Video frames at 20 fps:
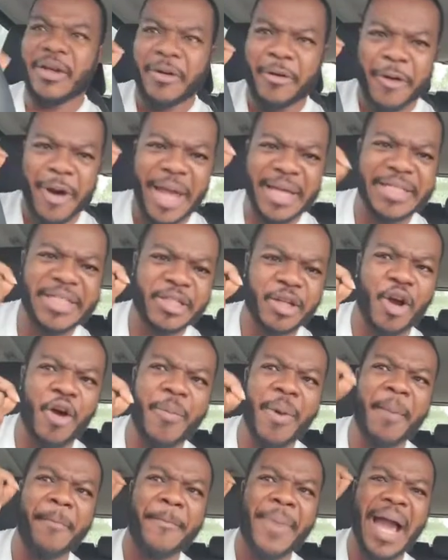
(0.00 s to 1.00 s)
Christ,
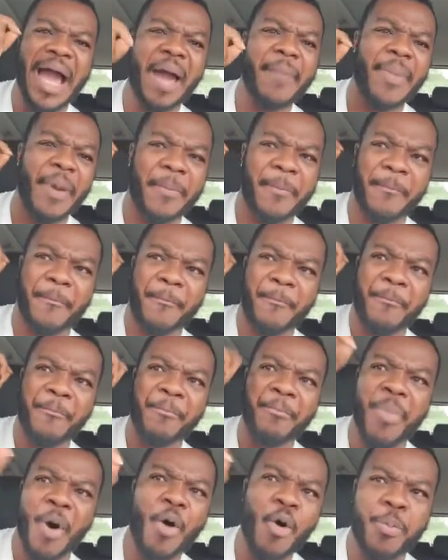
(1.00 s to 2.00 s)
obeba abe
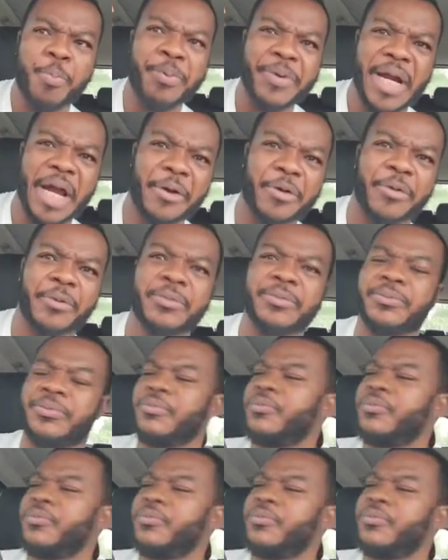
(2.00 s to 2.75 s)
bulb nano.